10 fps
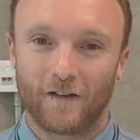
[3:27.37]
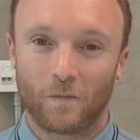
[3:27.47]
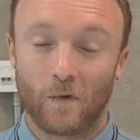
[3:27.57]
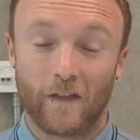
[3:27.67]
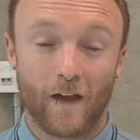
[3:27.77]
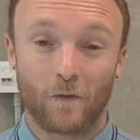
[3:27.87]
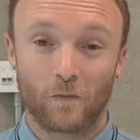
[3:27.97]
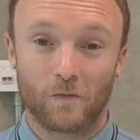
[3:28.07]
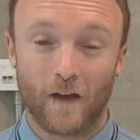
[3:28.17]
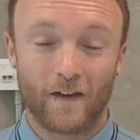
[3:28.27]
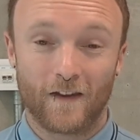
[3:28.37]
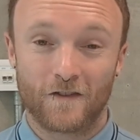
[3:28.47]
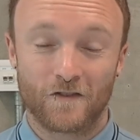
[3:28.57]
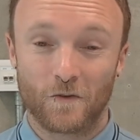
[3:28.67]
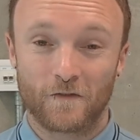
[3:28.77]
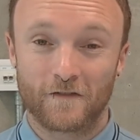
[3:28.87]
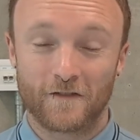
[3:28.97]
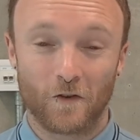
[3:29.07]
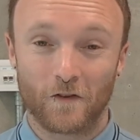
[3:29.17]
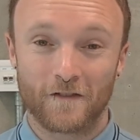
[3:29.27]
without any shoes and
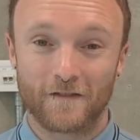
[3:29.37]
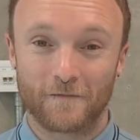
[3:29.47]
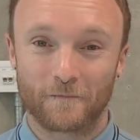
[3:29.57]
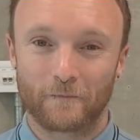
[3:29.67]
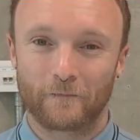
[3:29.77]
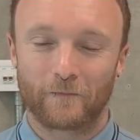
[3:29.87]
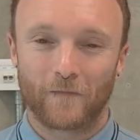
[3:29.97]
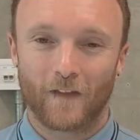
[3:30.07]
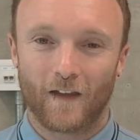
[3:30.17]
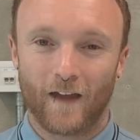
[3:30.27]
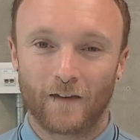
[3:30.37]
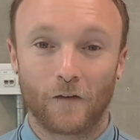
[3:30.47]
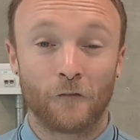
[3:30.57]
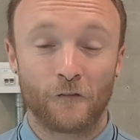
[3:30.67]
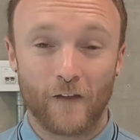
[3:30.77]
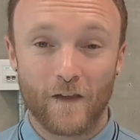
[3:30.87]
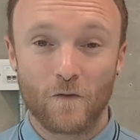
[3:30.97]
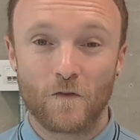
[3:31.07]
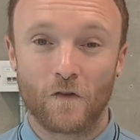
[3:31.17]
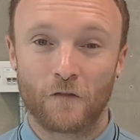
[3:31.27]
socks, and
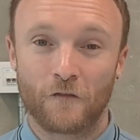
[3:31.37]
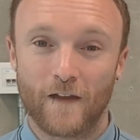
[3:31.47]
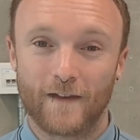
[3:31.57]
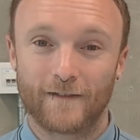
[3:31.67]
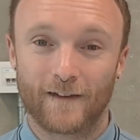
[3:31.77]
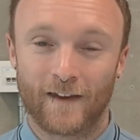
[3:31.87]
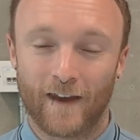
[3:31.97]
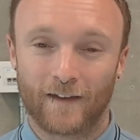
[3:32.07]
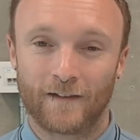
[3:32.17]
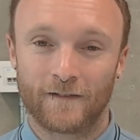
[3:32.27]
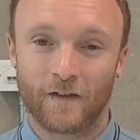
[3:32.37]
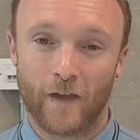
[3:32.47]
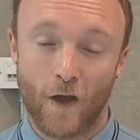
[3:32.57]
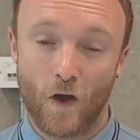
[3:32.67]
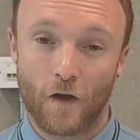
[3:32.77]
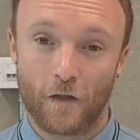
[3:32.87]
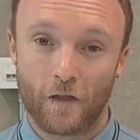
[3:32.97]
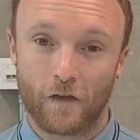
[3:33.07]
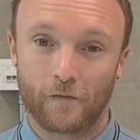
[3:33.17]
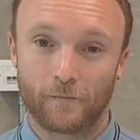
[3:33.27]
feel your feet connected to the
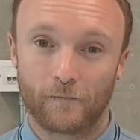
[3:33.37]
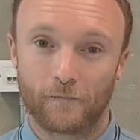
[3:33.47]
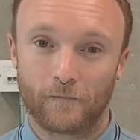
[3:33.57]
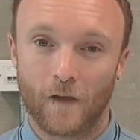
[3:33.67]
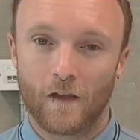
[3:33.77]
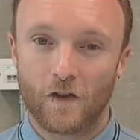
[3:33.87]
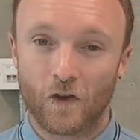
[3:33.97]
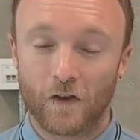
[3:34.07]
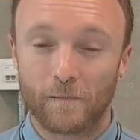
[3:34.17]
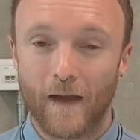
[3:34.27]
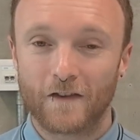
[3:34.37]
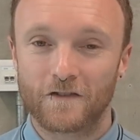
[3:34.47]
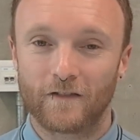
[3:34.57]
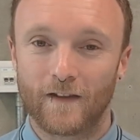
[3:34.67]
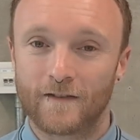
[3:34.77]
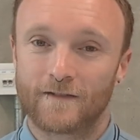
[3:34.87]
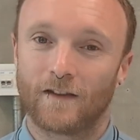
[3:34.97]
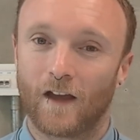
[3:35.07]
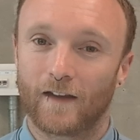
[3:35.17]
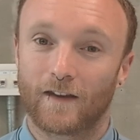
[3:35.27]
earth. You could imagine this
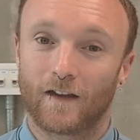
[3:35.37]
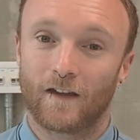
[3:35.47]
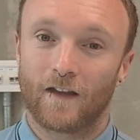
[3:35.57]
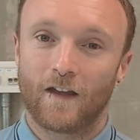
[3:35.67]
like